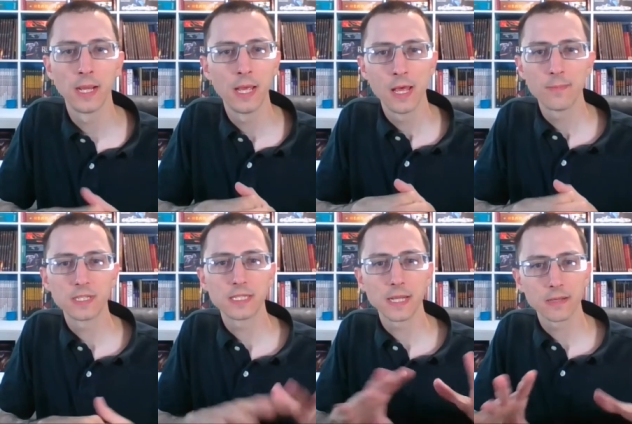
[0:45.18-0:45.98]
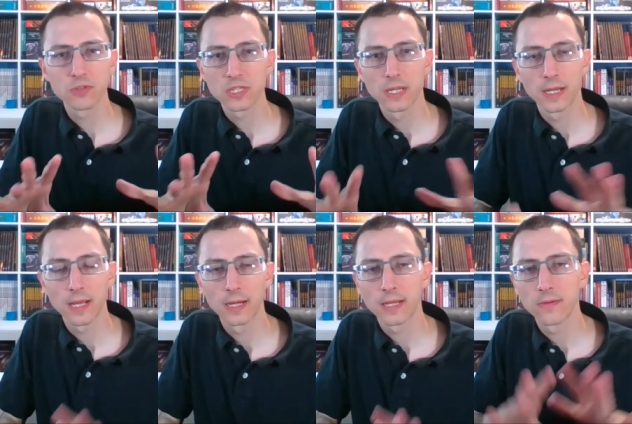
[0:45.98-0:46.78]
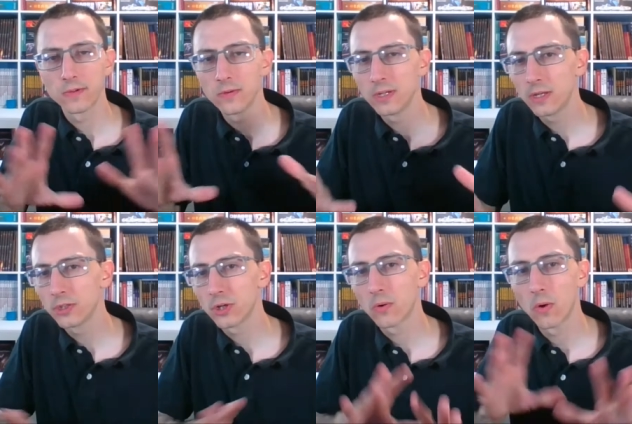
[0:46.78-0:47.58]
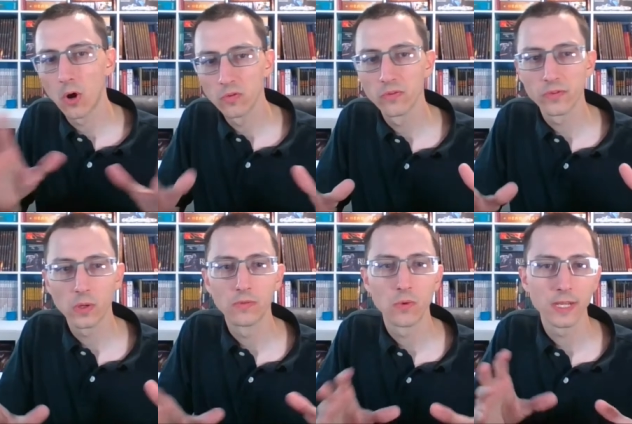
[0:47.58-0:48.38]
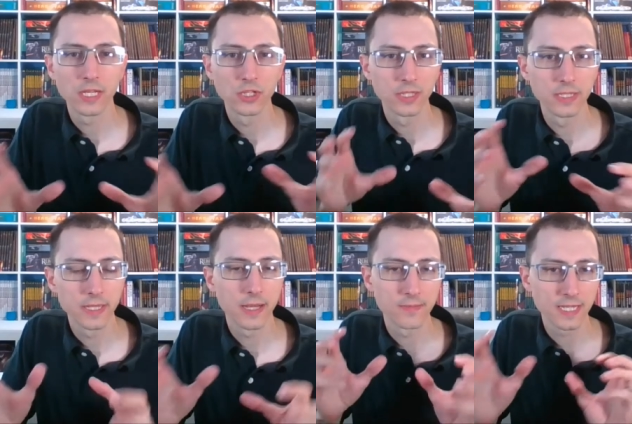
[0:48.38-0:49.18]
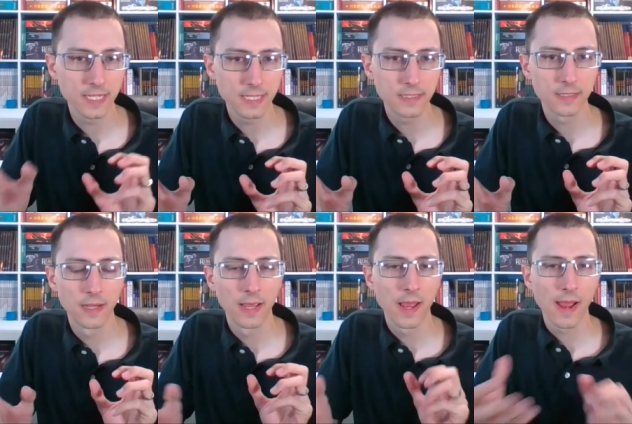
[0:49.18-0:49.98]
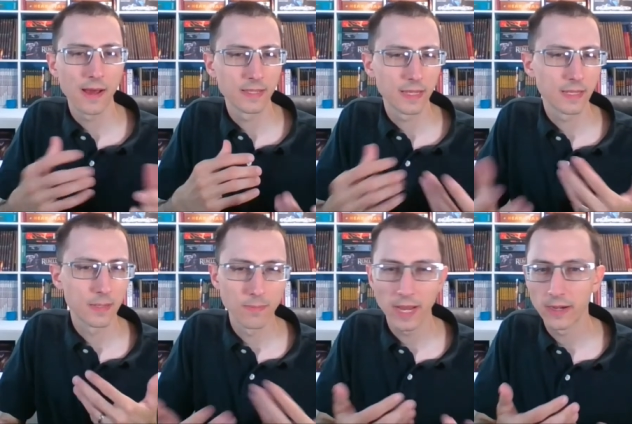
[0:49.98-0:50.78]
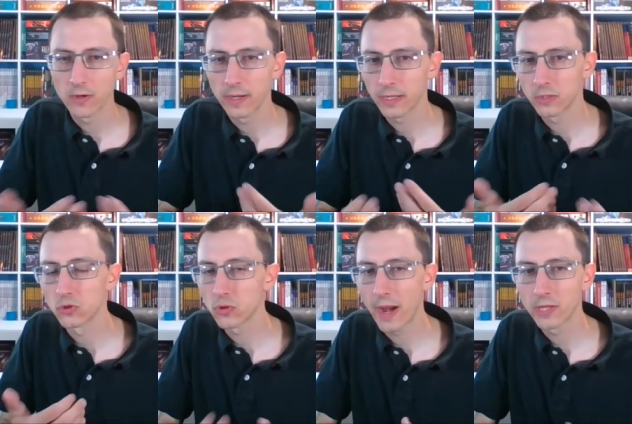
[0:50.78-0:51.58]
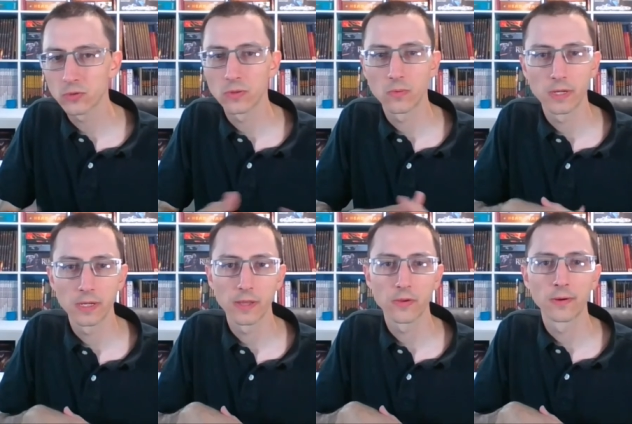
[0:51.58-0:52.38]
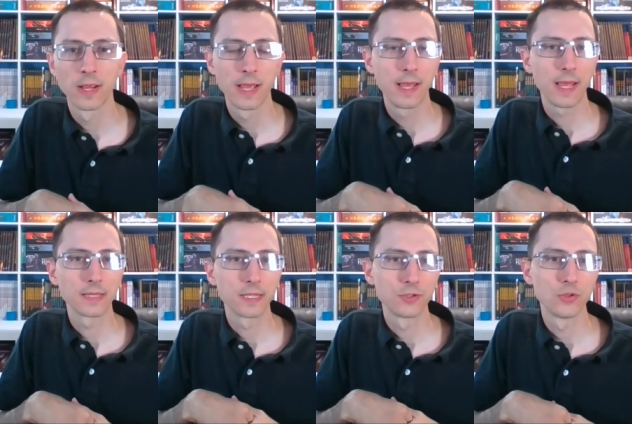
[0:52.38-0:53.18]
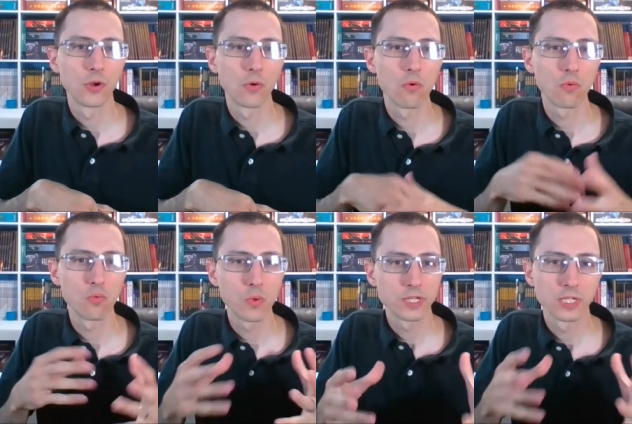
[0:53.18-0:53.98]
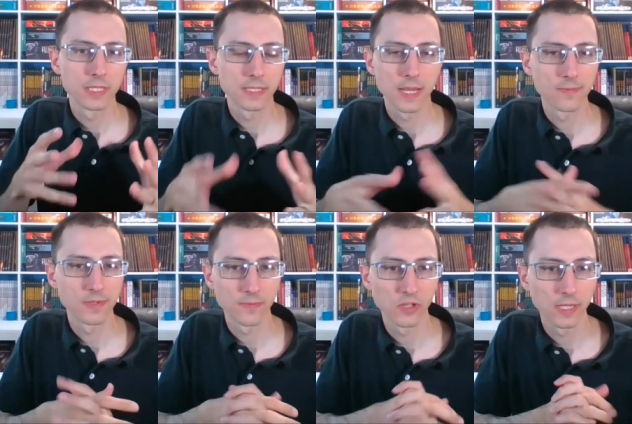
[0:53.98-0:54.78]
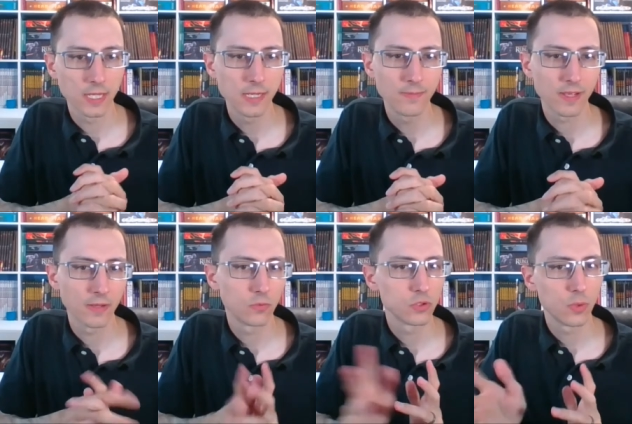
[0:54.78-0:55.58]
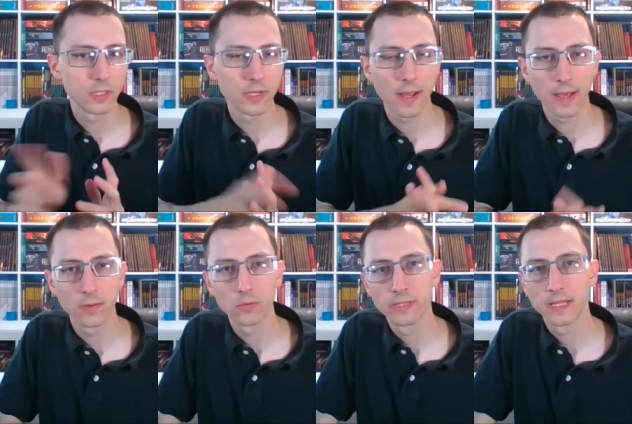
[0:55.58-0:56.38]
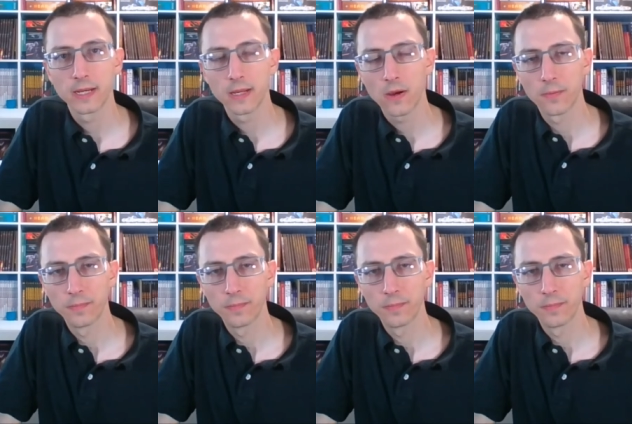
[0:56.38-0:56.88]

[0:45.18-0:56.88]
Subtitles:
But today I'm just going to kind of give you a general overview of what each of these games is, how they compare and contrast with one another, and let you know which of these games I'm going to keep and which one I will be letting go.